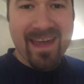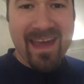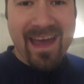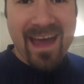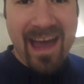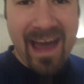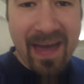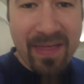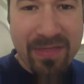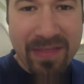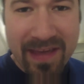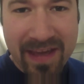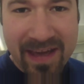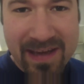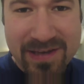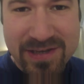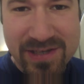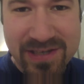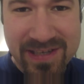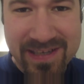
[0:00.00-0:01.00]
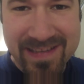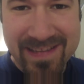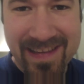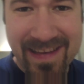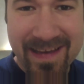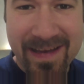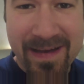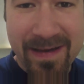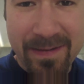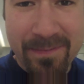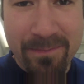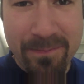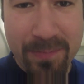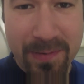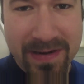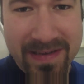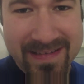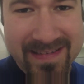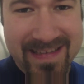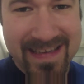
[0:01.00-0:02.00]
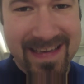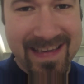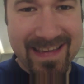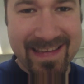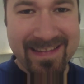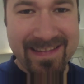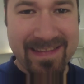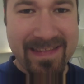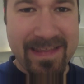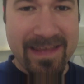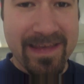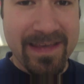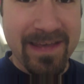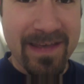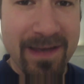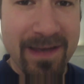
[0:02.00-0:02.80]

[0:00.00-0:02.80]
I think I should uh, bring Zeke into the